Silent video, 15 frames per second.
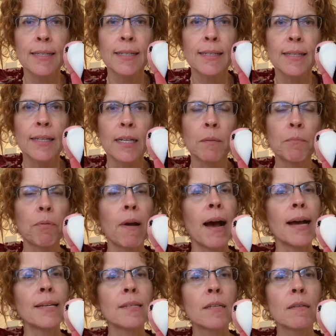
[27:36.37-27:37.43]

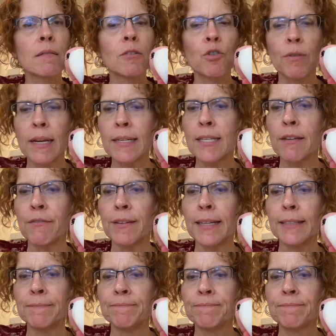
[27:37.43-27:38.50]
comprise creativity.